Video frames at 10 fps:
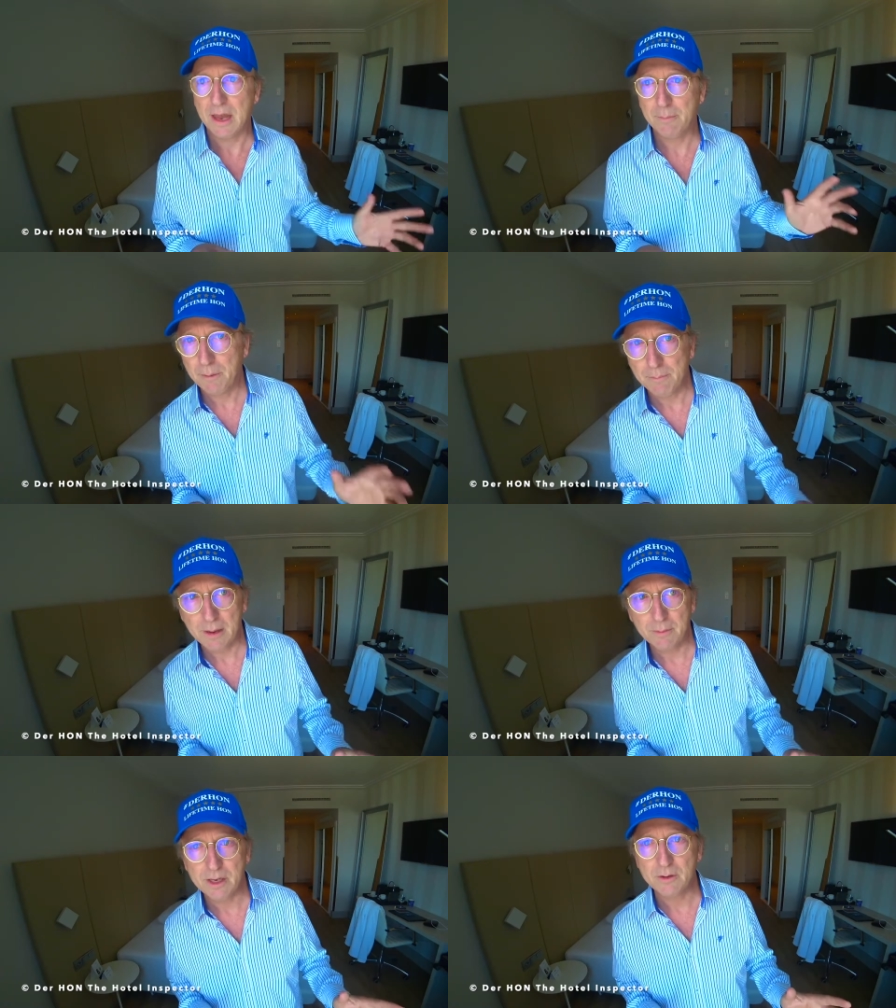but
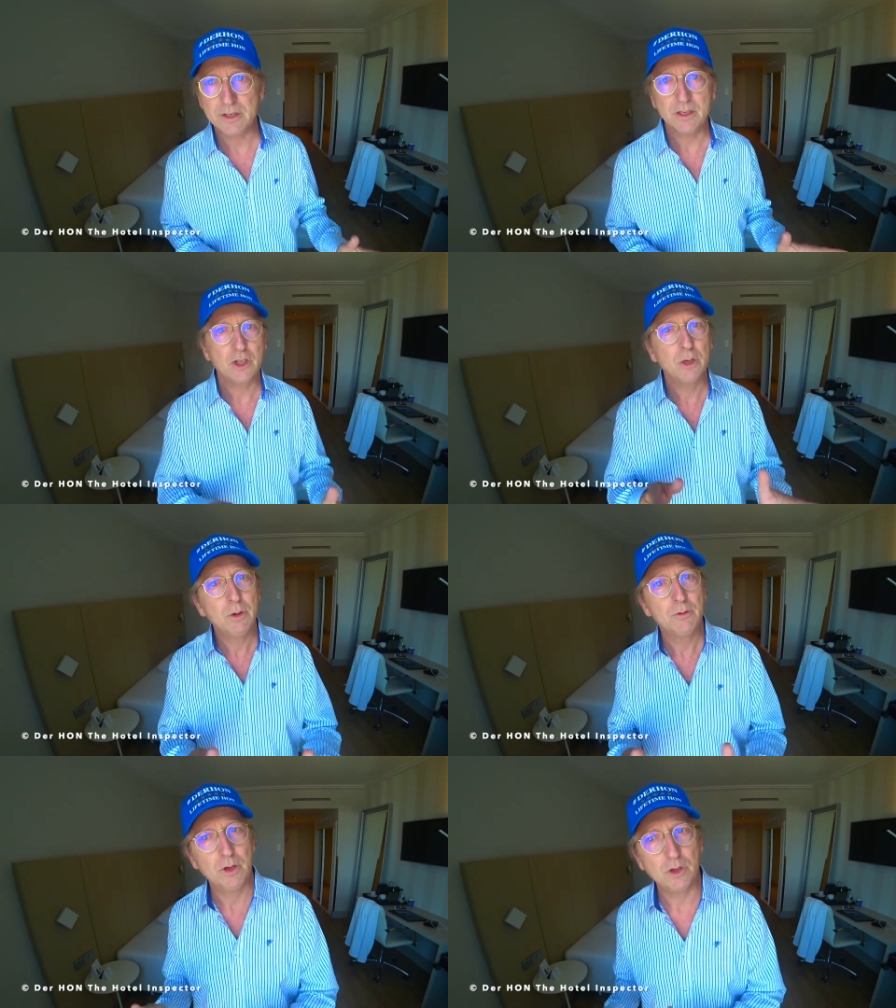maybe there is a cheaper
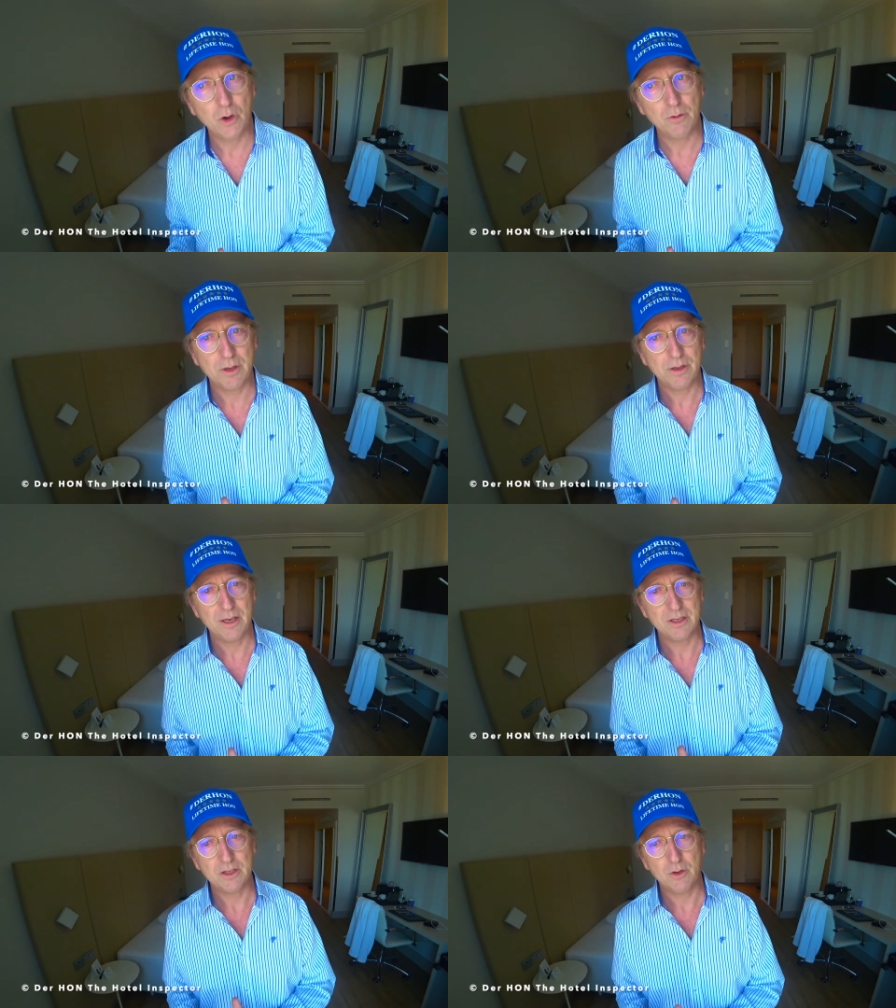version of it that
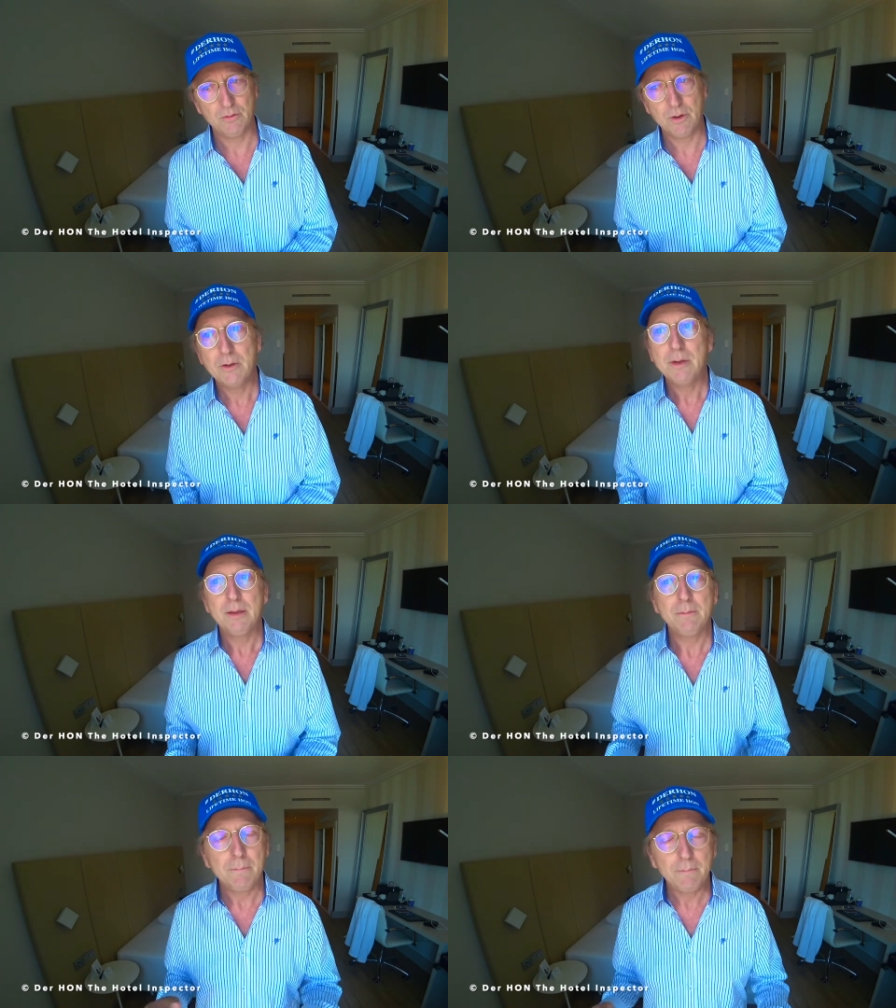is still
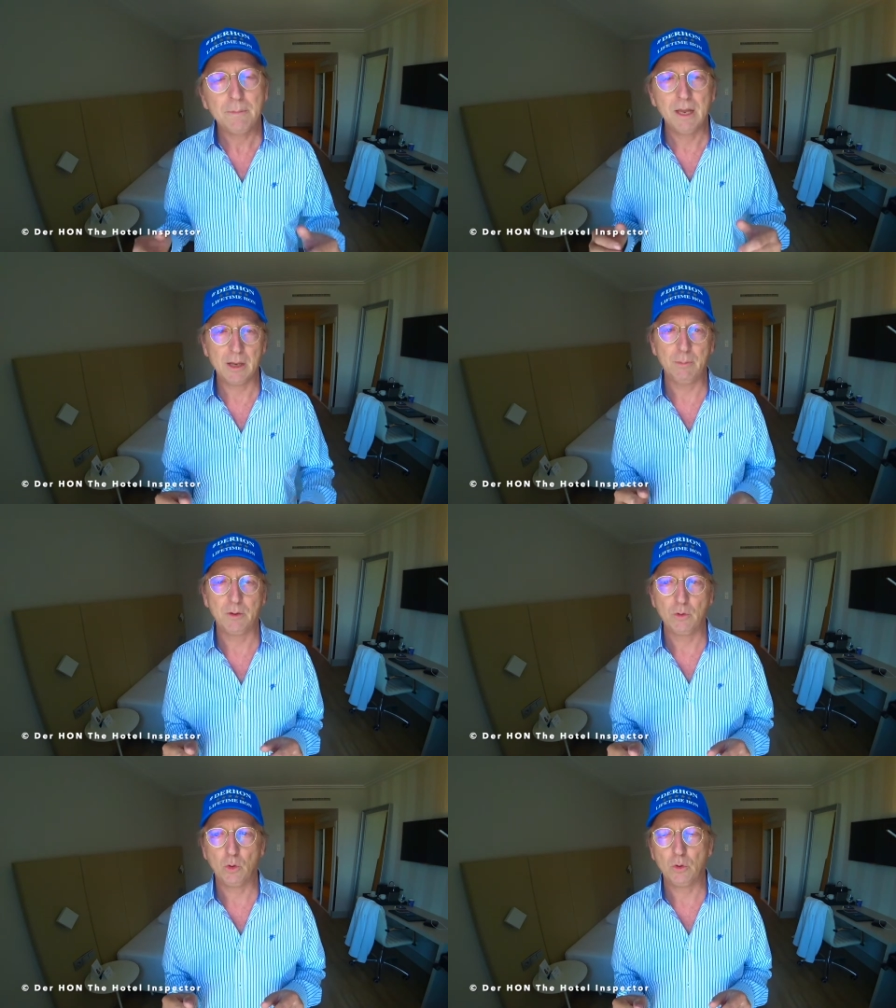fluffy. And
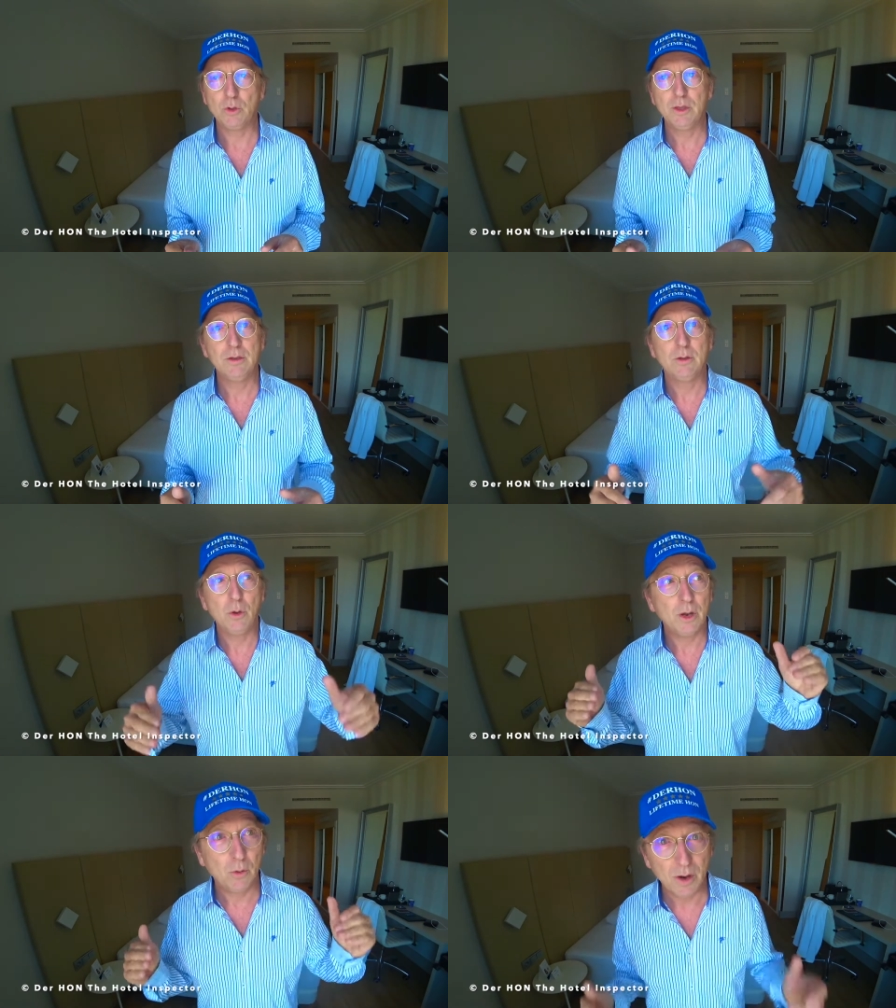above all,
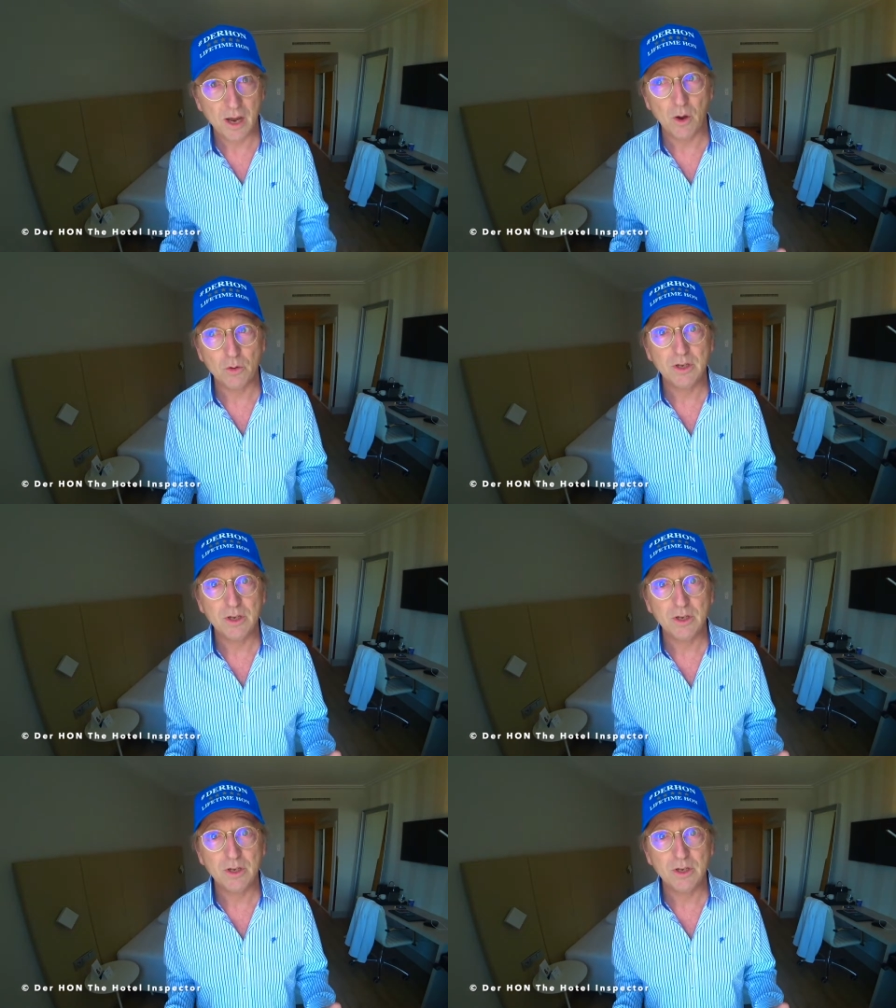throwing away old